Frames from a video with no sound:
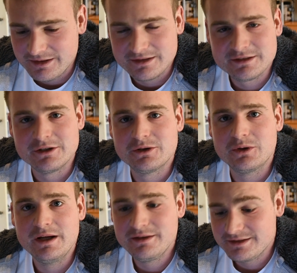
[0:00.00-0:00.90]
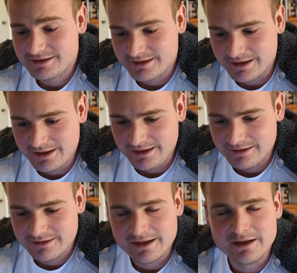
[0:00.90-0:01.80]
So in this study,
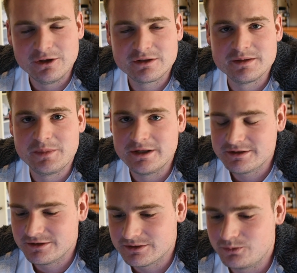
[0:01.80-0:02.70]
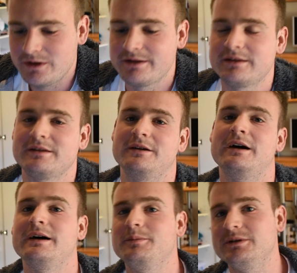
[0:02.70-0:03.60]
they looked at patients with
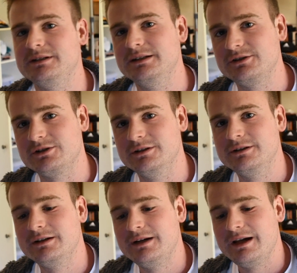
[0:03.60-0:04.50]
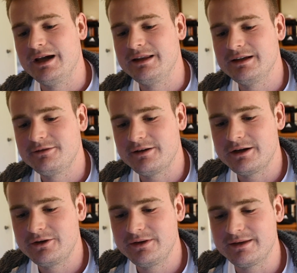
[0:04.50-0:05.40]
hypertension. And they
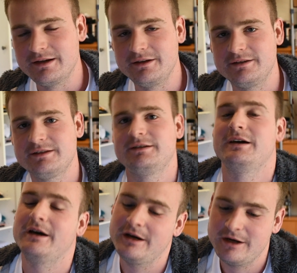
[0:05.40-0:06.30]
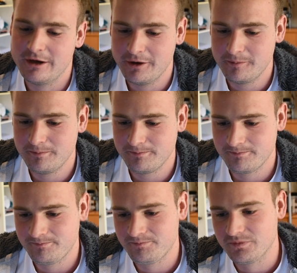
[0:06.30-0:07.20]
found that um,
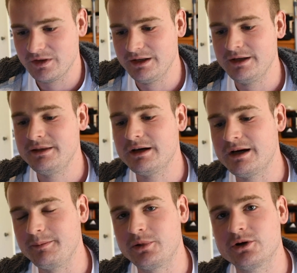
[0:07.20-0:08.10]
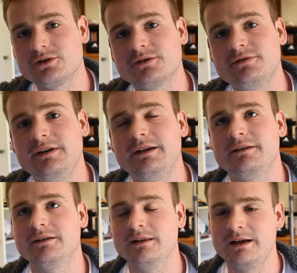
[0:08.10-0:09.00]
in the
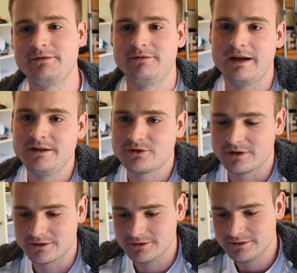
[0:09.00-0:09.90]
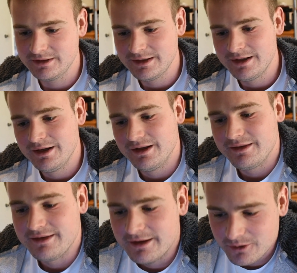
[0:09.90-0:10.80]
hypertrophied left ventricle,
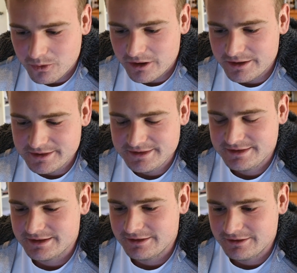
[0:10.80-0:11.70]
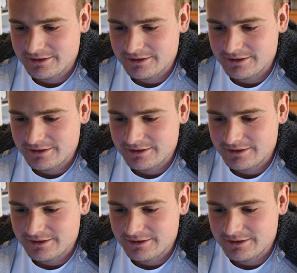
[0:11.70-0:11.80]
there was